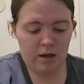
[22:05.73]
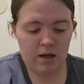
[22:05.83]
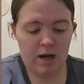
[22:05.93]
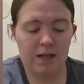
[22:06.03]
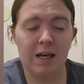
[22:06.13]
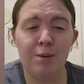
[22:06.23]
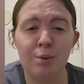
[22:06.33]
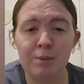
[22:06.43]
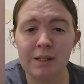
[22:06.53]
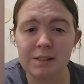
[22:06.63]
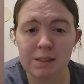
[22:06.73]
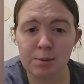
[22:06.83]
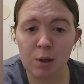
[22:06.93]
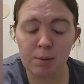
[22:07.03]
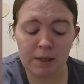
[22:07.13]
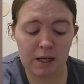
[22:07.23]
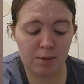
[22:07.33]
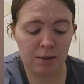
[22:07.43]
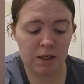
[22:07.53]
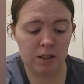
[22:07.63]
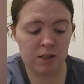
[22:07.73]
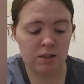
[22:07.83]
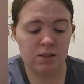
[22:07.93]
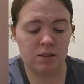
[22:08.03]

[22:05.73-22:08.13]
I keep them in a Ziploc bag because